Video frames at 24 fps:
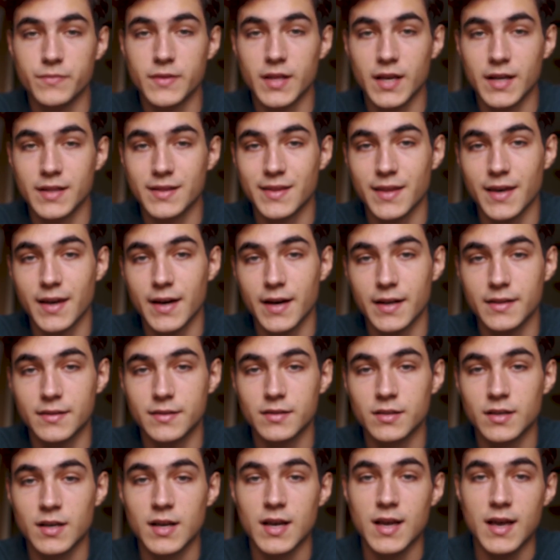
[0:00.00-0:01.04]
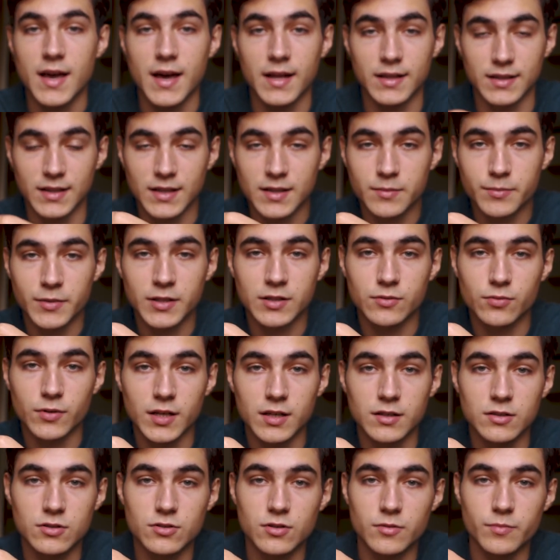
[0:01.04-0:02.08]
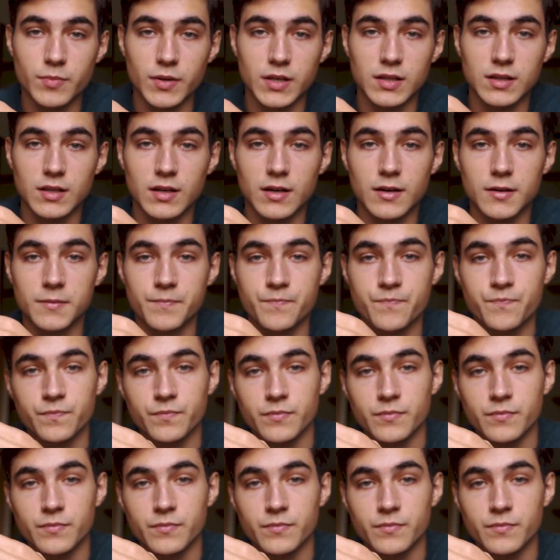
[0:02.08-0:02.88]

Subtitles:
at the end. And in between should be the